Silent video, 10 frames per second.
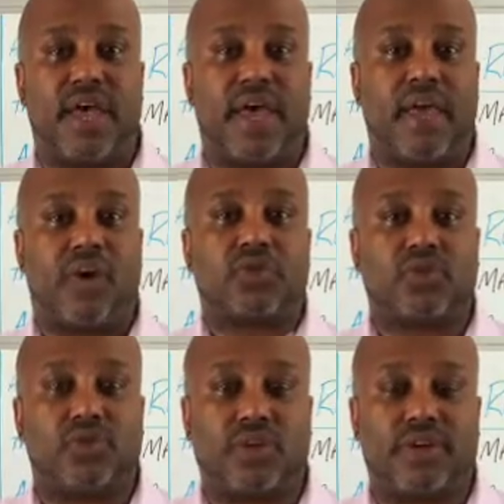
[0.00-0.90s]
and also
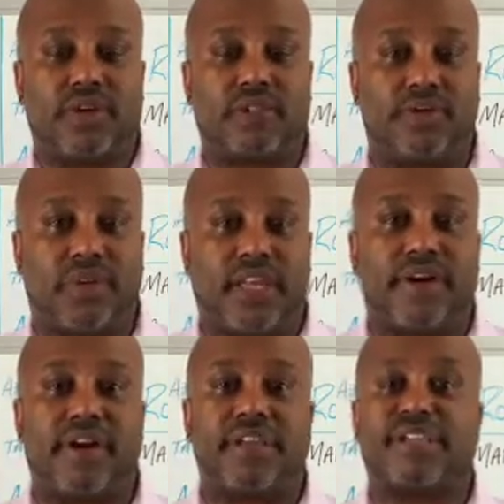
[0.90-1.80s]
show you their
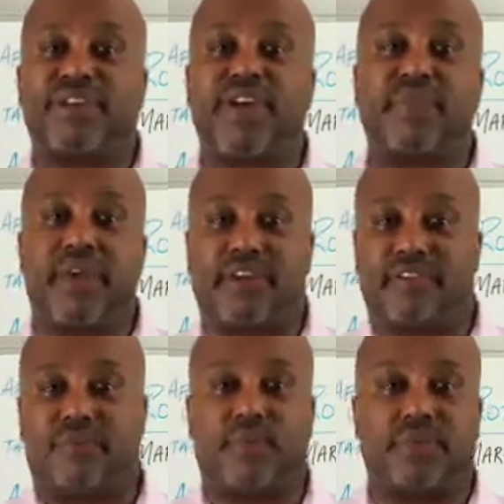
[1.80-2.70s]
similarities so you can make an
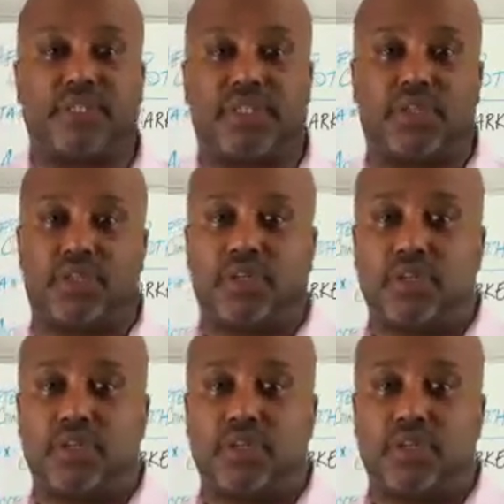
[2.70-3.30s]
informed decision.